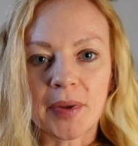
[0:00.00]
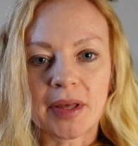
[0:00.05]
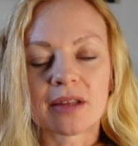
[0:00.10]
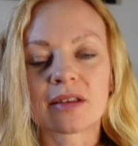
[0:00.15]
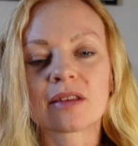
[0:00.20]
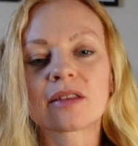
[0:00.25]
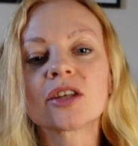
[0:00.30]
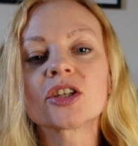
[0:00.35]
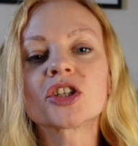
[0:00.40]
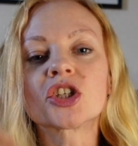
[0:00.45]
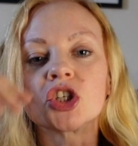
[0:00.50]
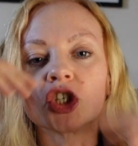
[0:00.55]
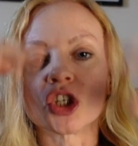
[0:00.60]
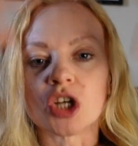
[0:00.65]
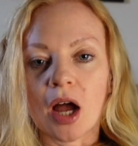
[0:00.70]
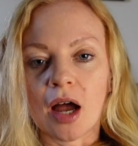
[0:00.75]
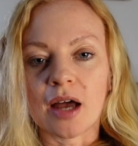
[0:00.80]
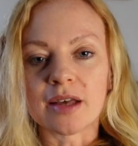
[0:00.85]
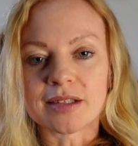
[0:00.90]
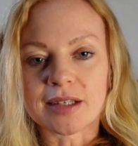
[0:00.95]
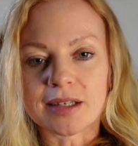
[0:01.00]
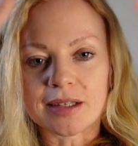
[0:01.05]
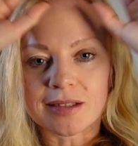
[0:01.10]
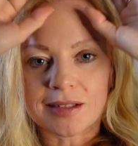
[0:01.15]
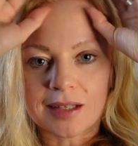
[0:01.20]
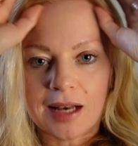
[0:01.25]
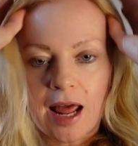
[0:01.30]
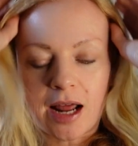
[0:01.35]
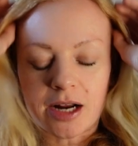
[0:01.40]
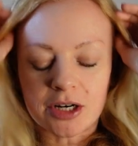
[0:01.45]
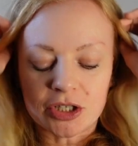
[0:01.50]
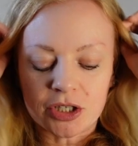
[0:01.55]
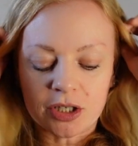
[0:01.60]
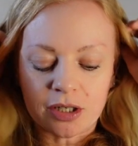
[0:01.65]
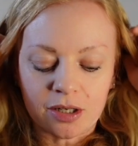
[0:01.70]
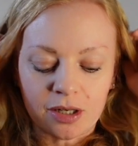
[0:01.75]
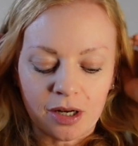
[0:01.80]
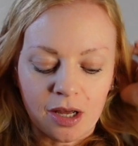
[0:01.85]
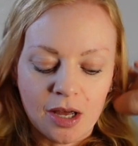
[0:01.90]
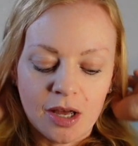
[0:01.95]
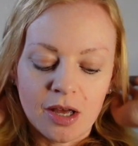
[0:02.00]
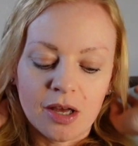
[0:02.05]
is the jersey selection.